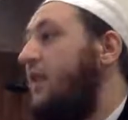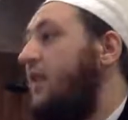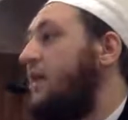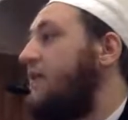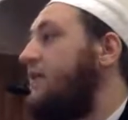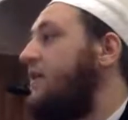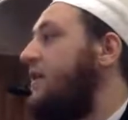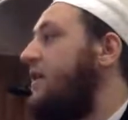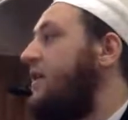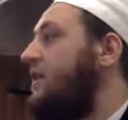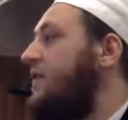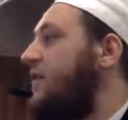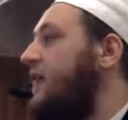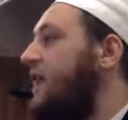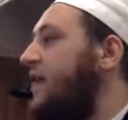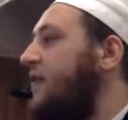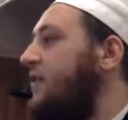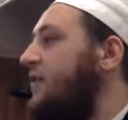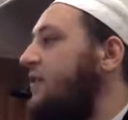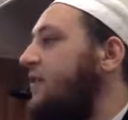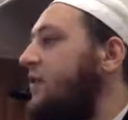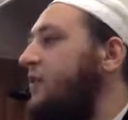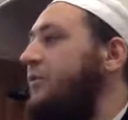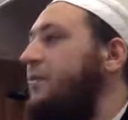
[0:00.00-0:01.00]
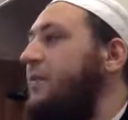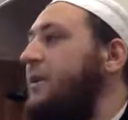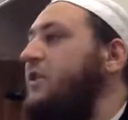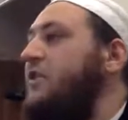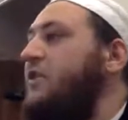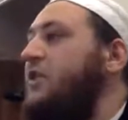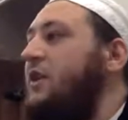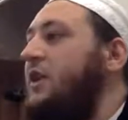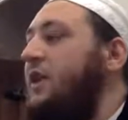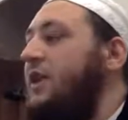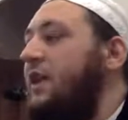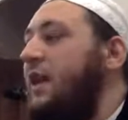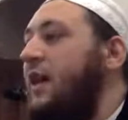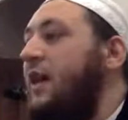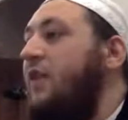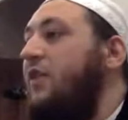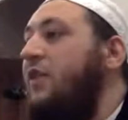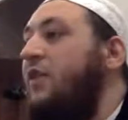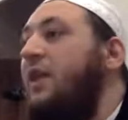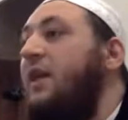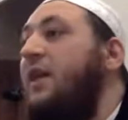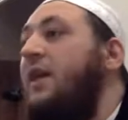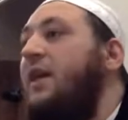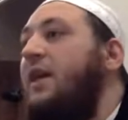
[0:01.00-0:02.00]
They said at the end of mentioning
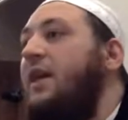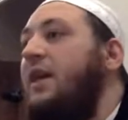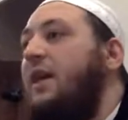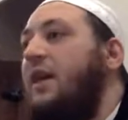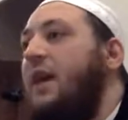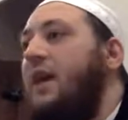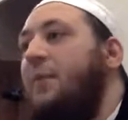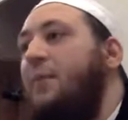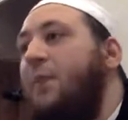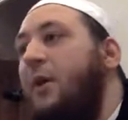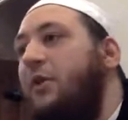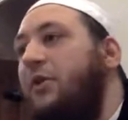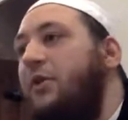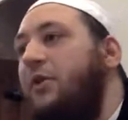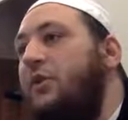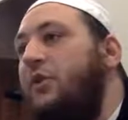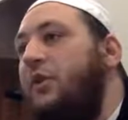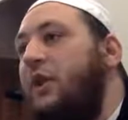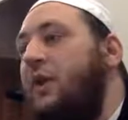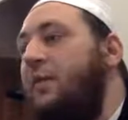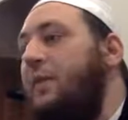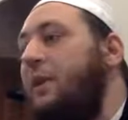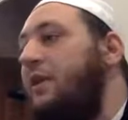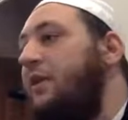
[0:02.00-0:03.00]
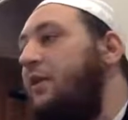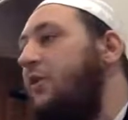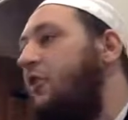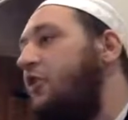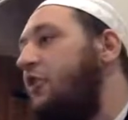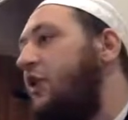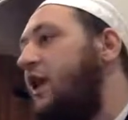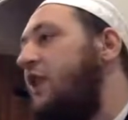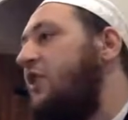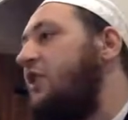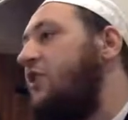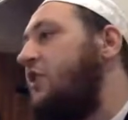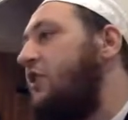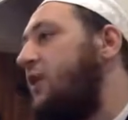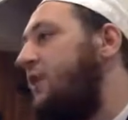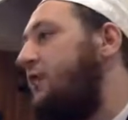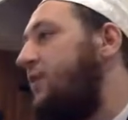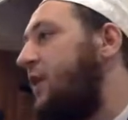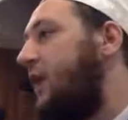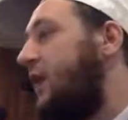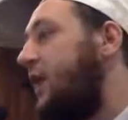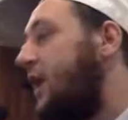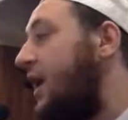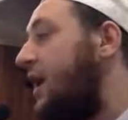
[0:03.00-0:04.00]
and thinking and pondering about the creation
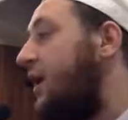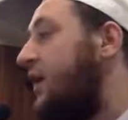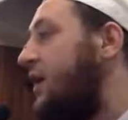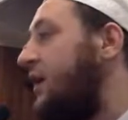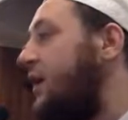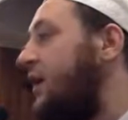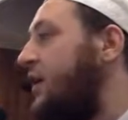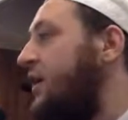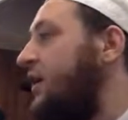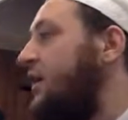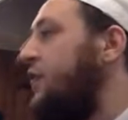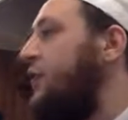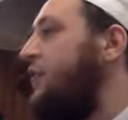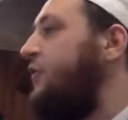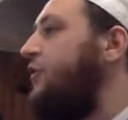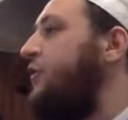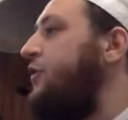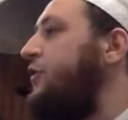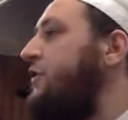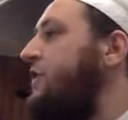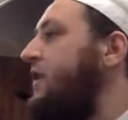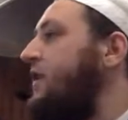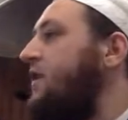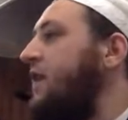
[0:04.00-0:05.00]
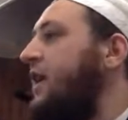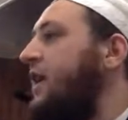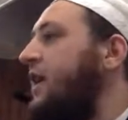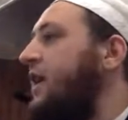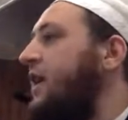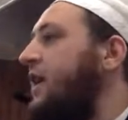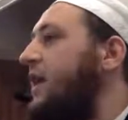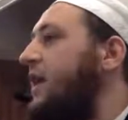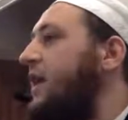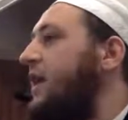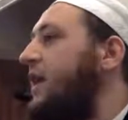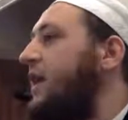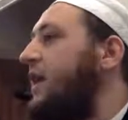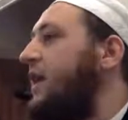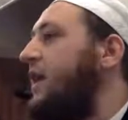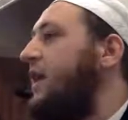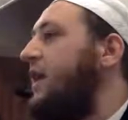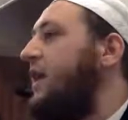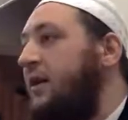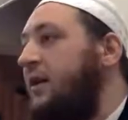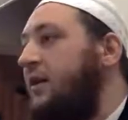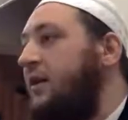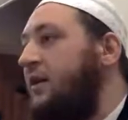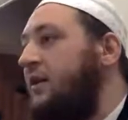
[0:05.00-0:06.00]
of Allah, the first thing they asked
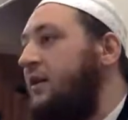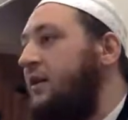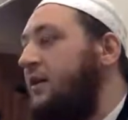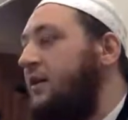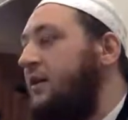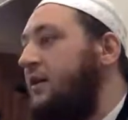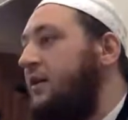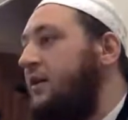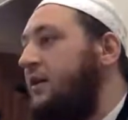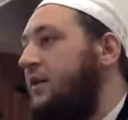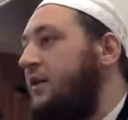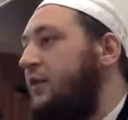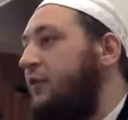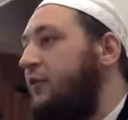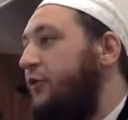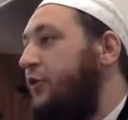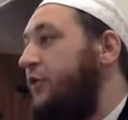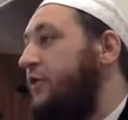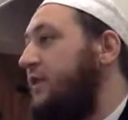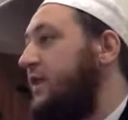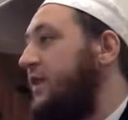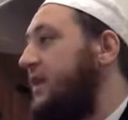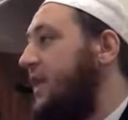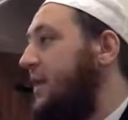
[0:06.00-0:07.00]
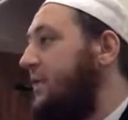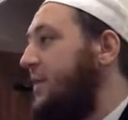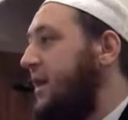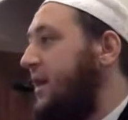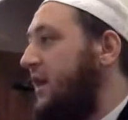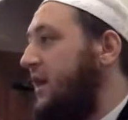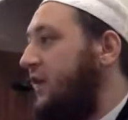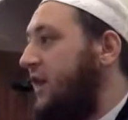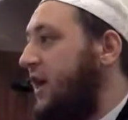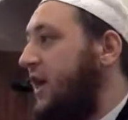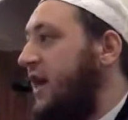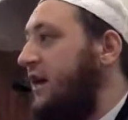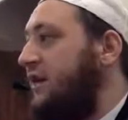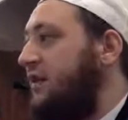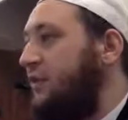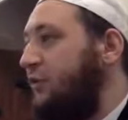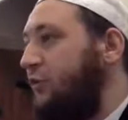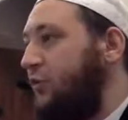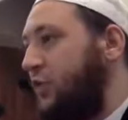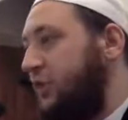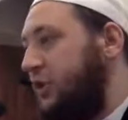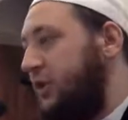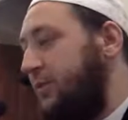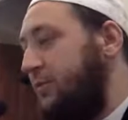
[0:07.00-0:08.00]
Allah, firstly, they made a great
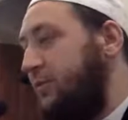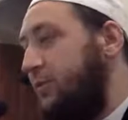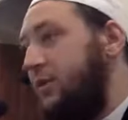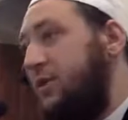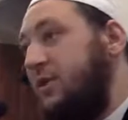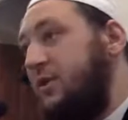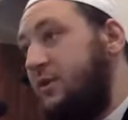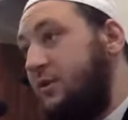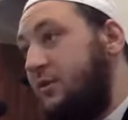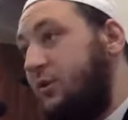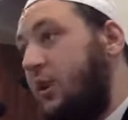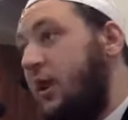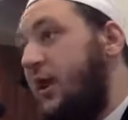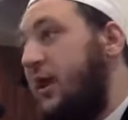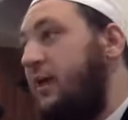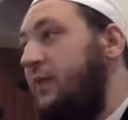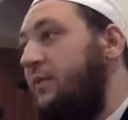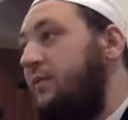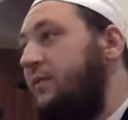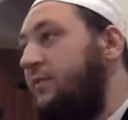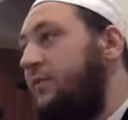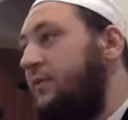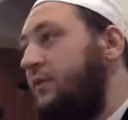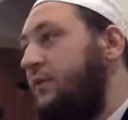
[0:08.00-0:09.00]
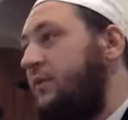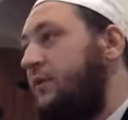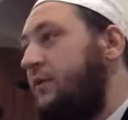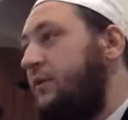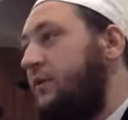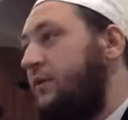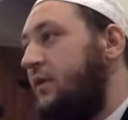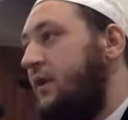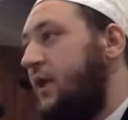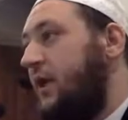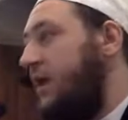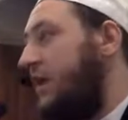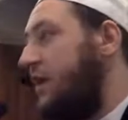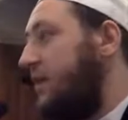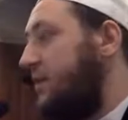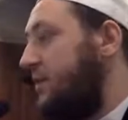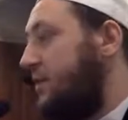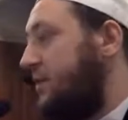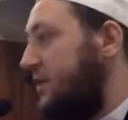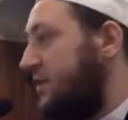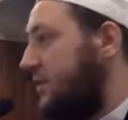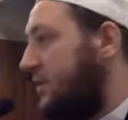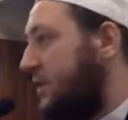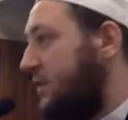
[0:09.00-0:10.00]
act of worship, which is a dua. And the
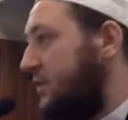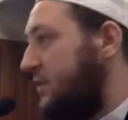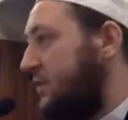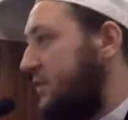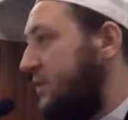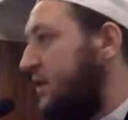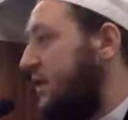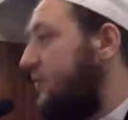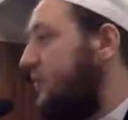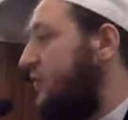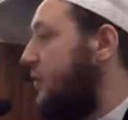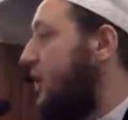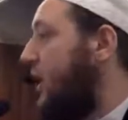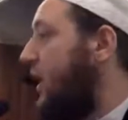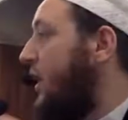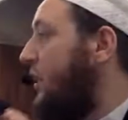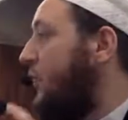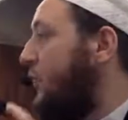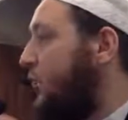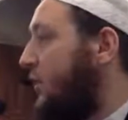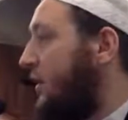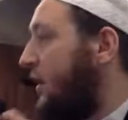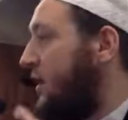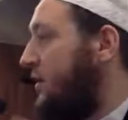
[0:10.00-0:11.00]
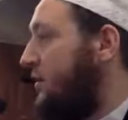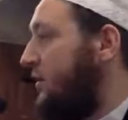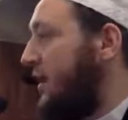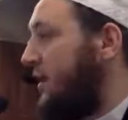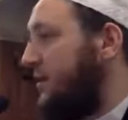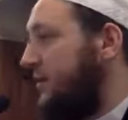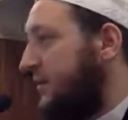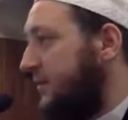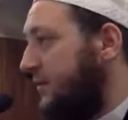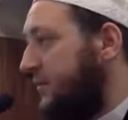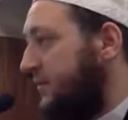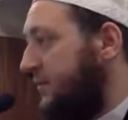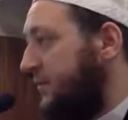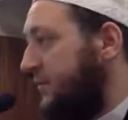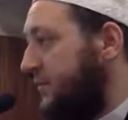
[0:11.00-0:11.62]
Nabi Sallallahu Alaihi Wasallam said, "Ad-du'a huwa al-ibad."